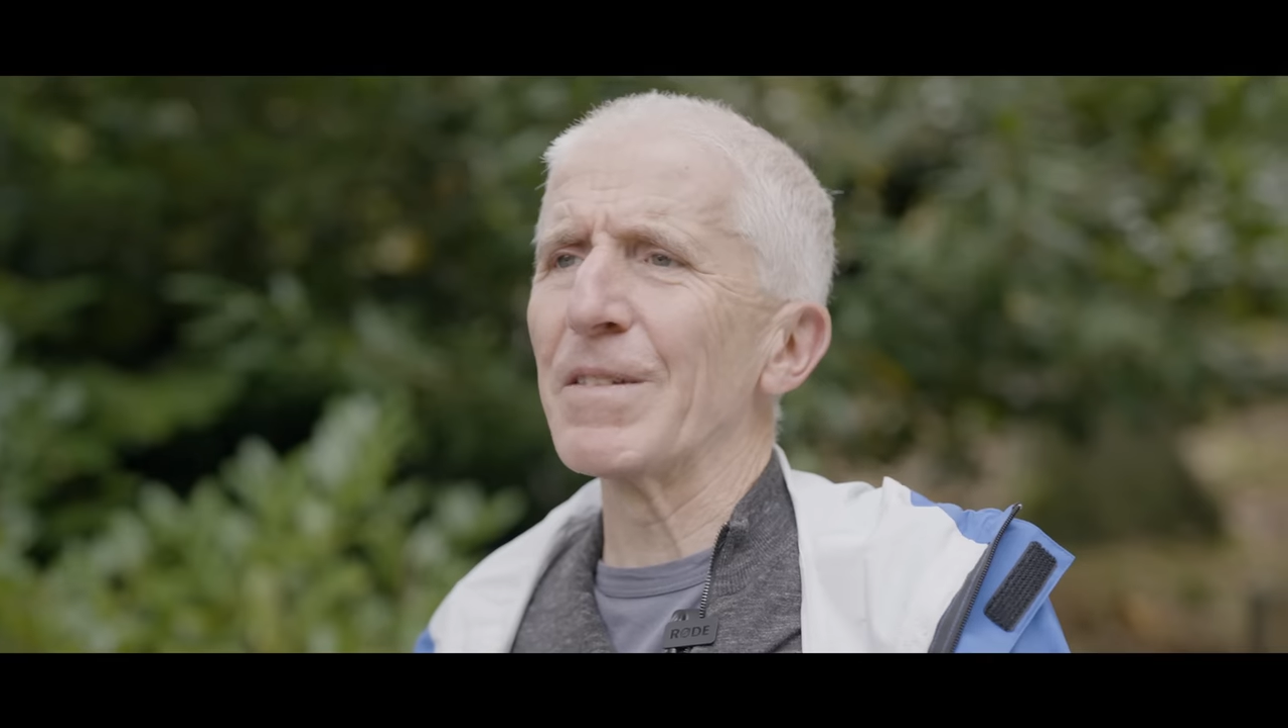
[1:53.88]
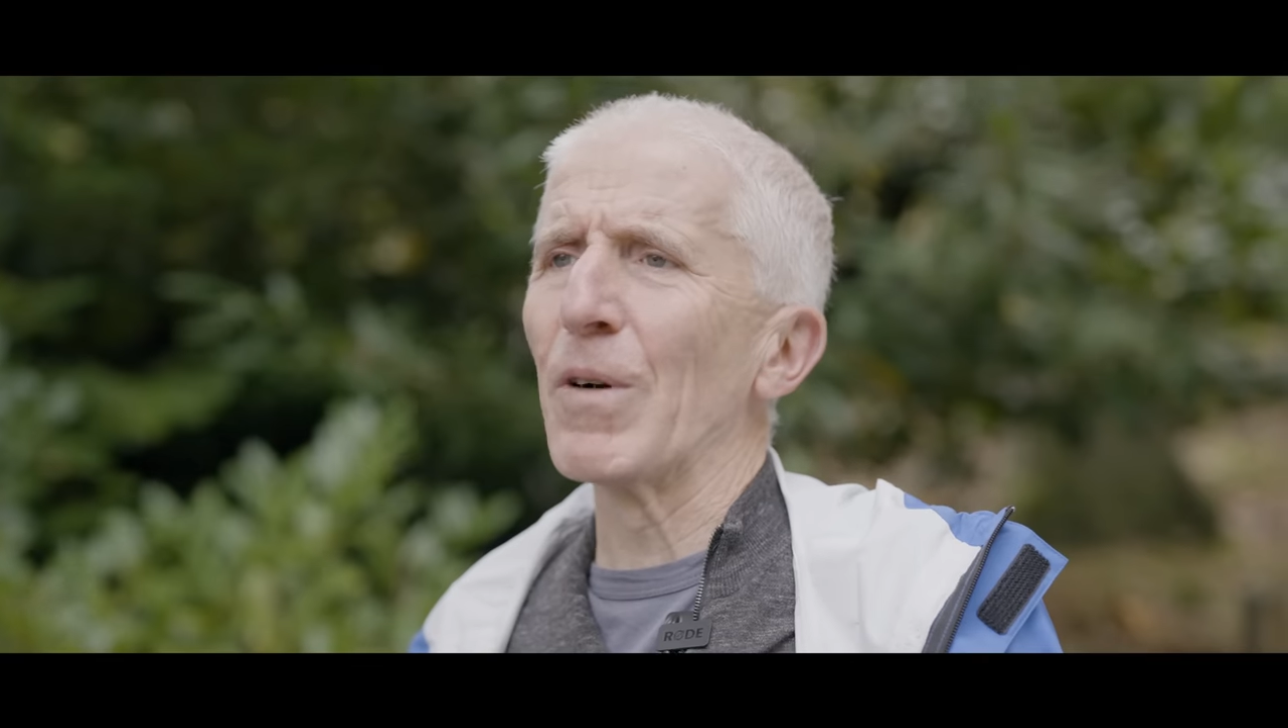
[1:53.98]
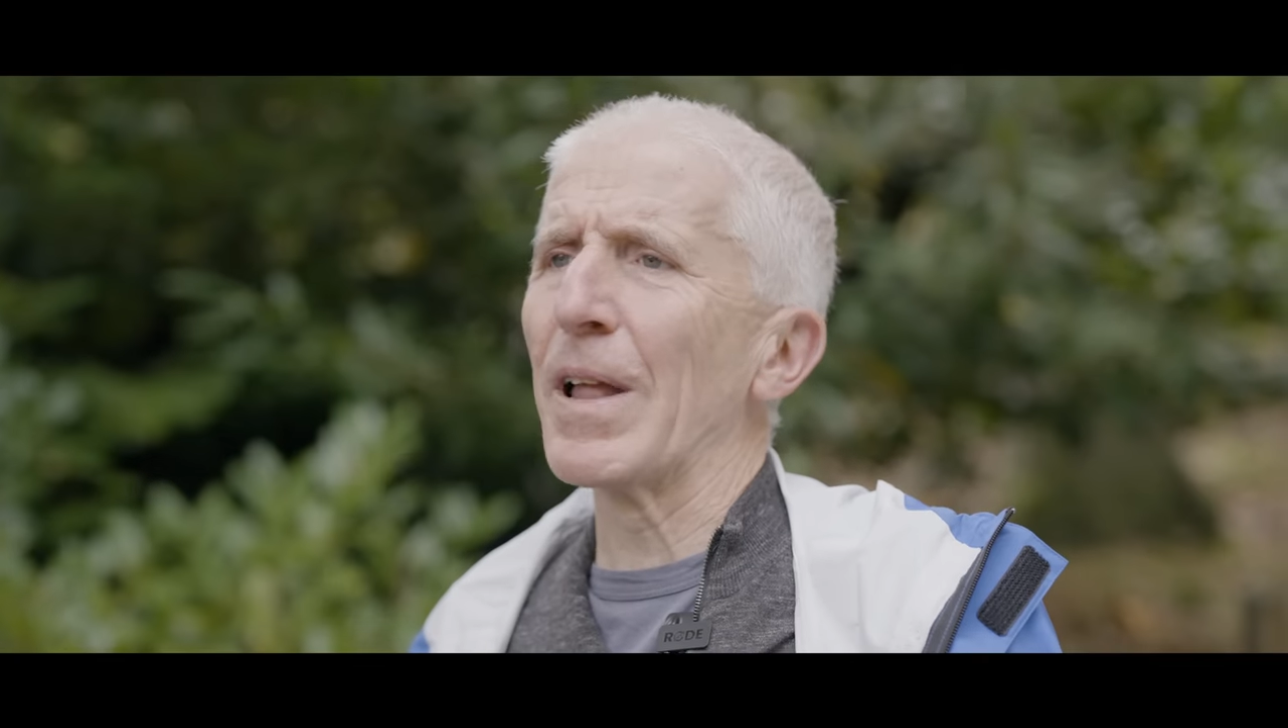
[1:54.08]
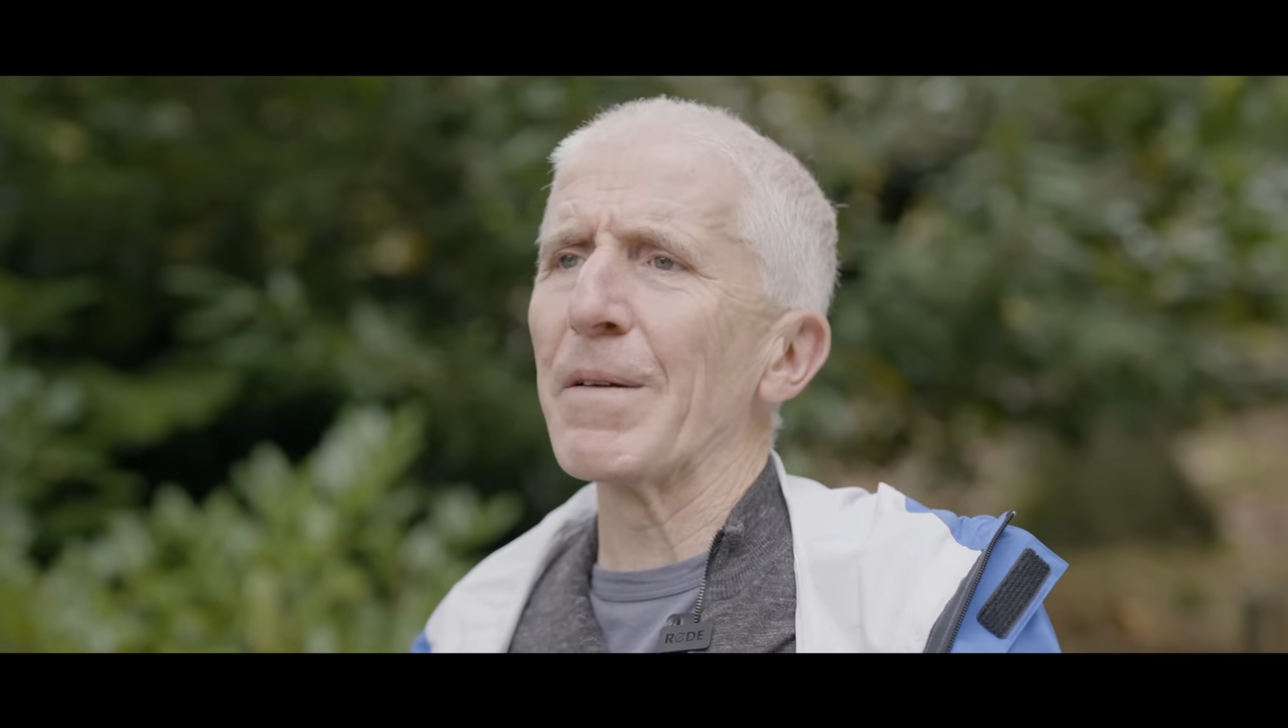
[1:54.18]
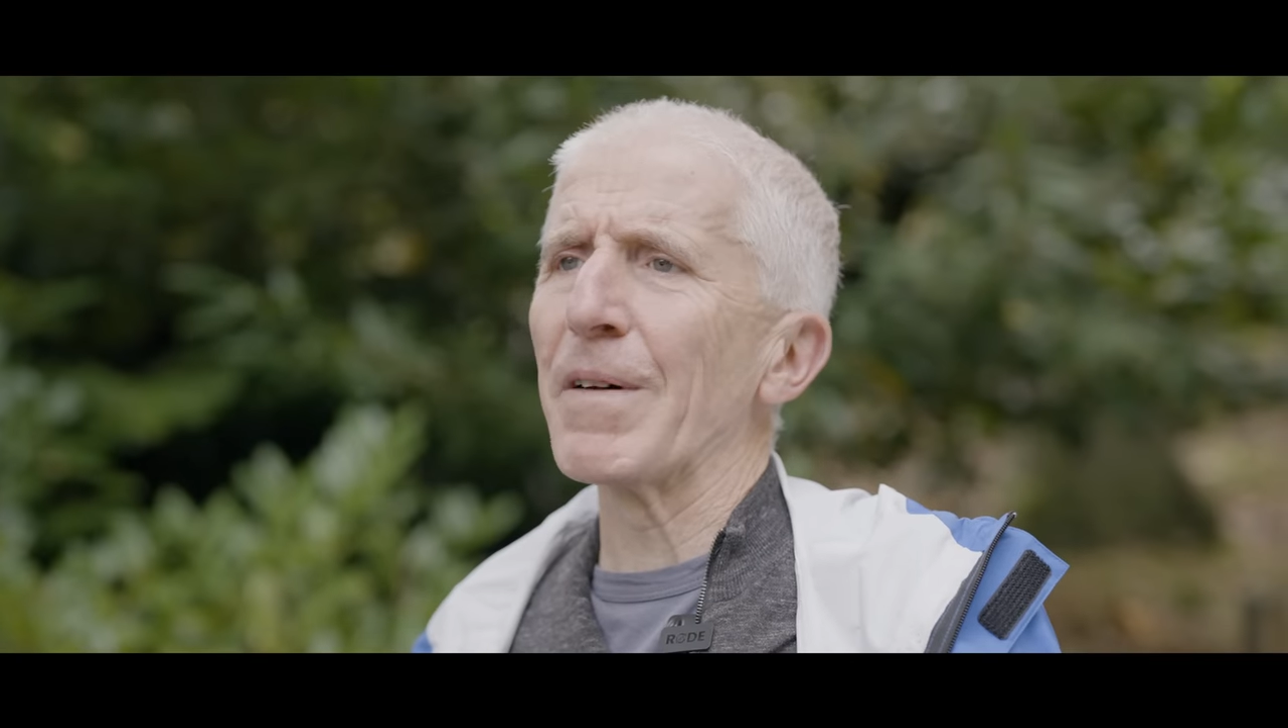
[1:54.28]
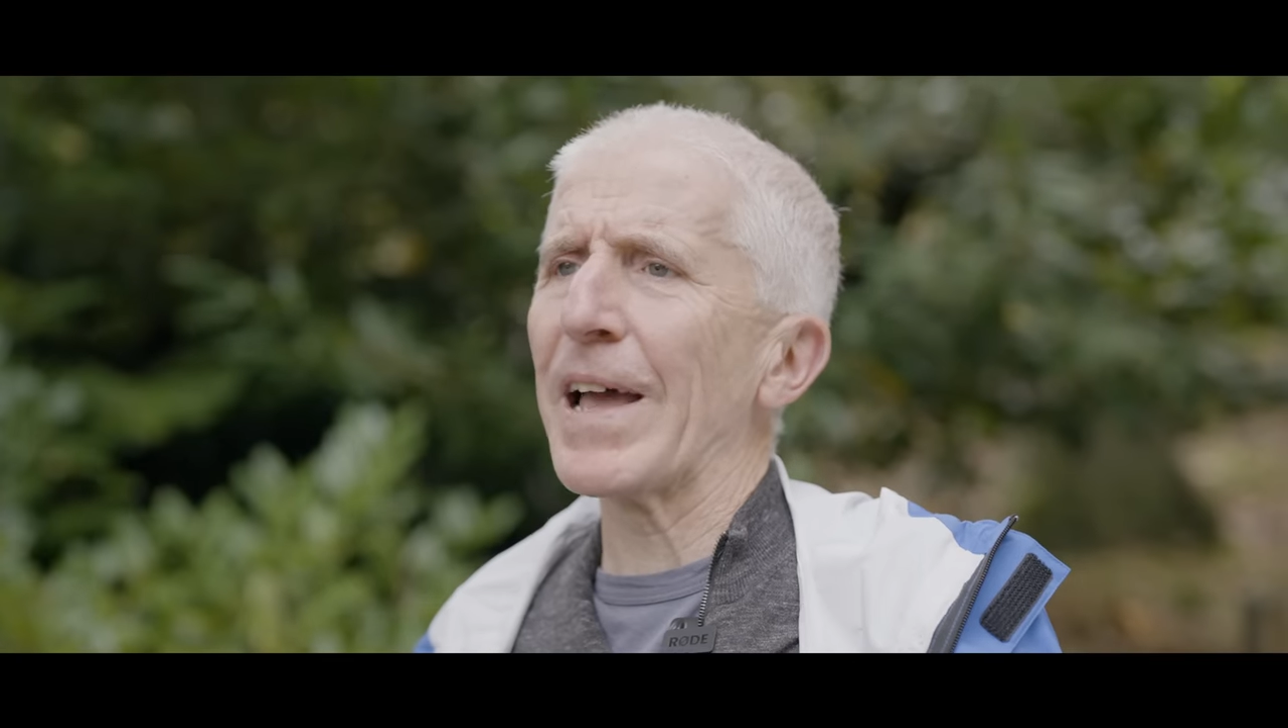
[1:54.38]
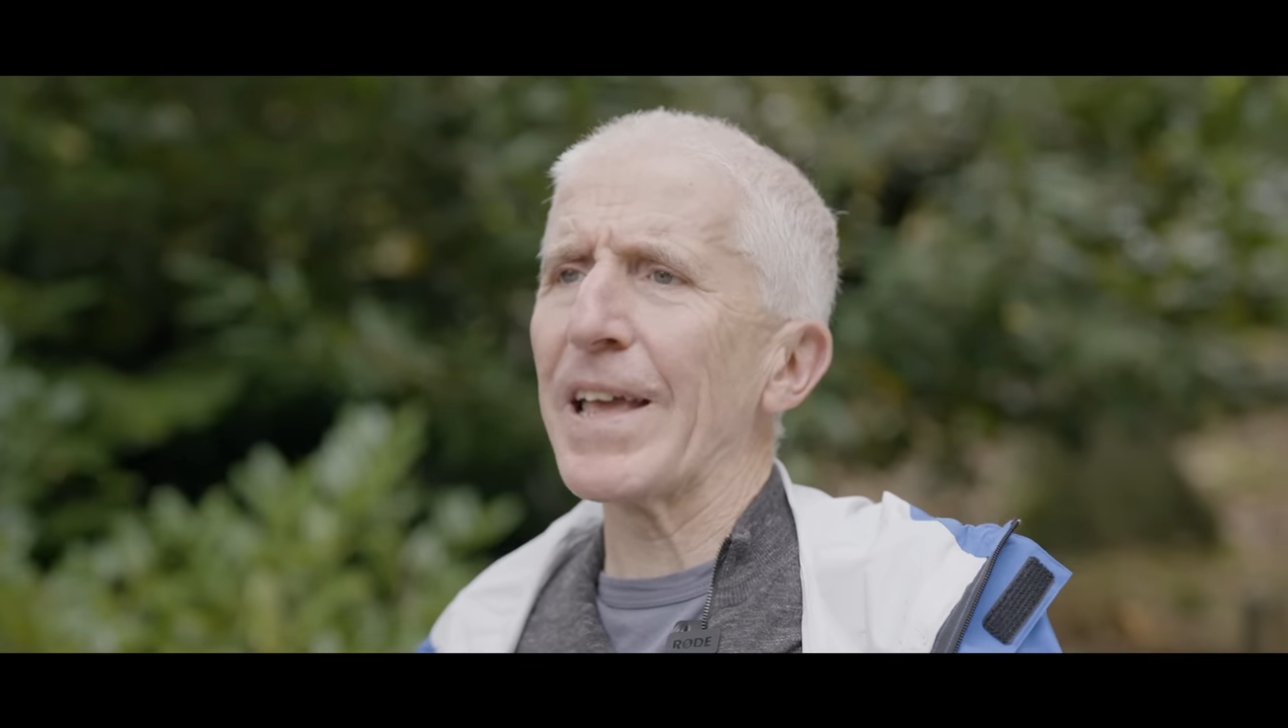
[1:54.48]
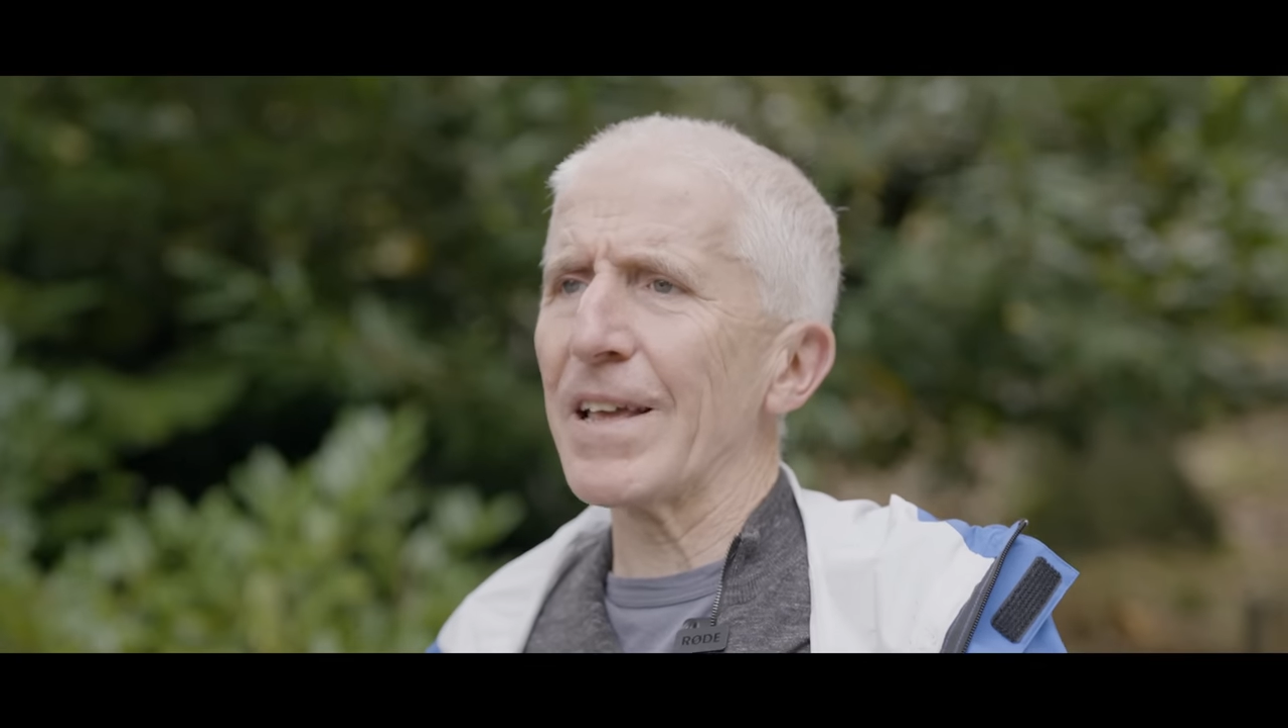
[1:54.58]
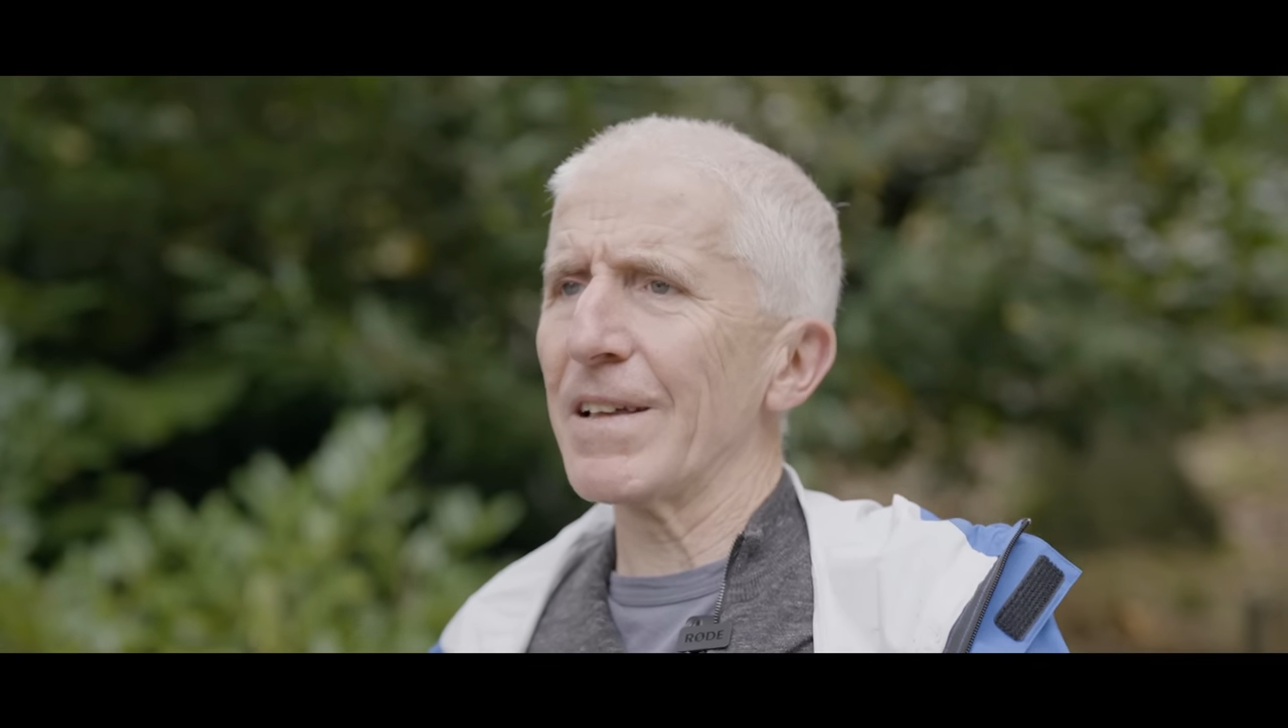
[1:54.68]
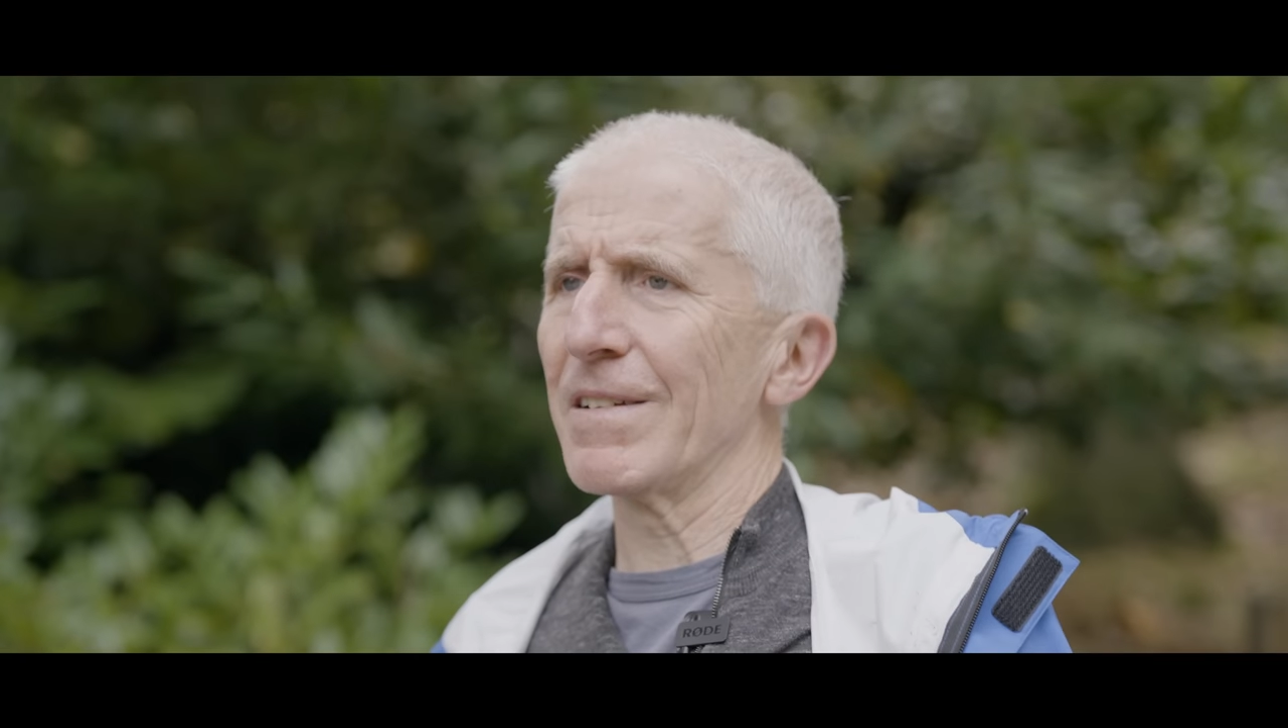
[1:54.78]
One of
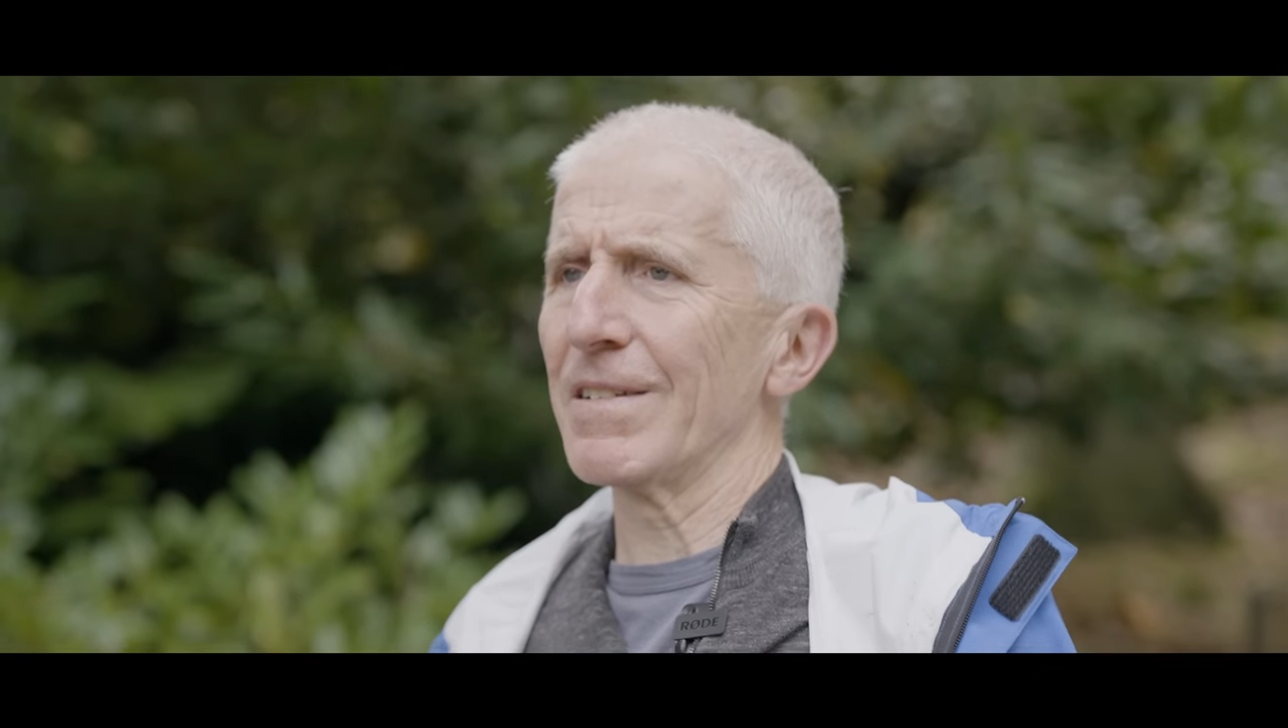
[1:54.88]
my